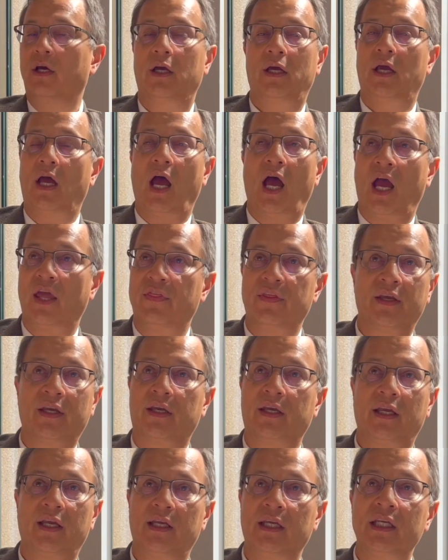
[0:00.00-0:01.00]
I
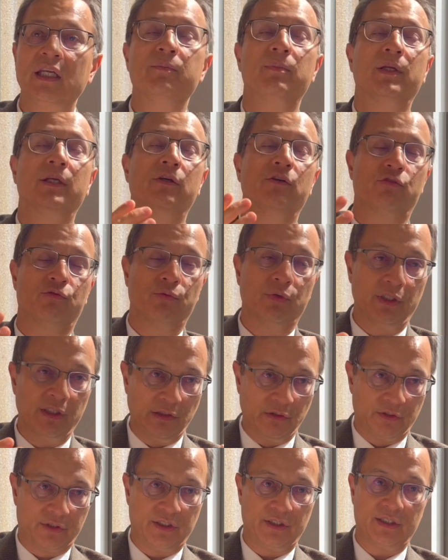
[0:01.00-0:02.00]
think anybody who's really
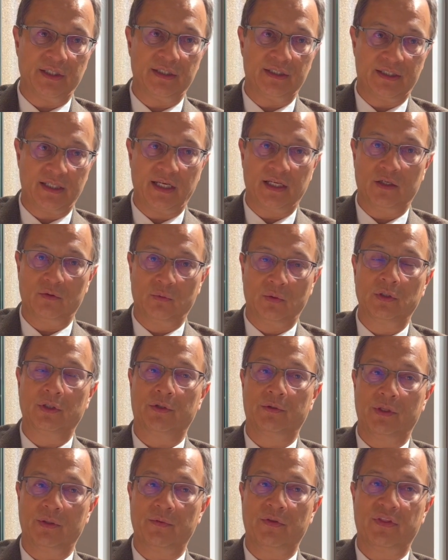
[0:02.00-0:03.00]
looked at these data will
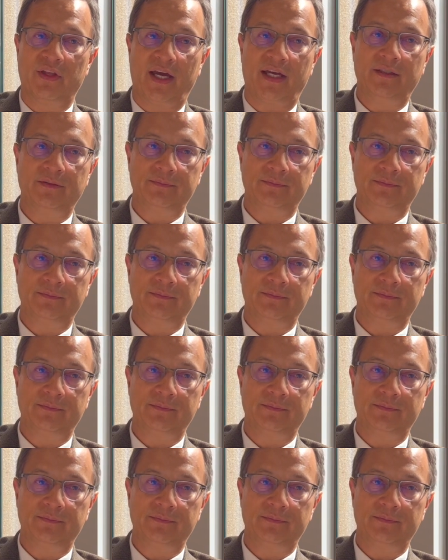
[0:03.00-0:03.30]
agree with that.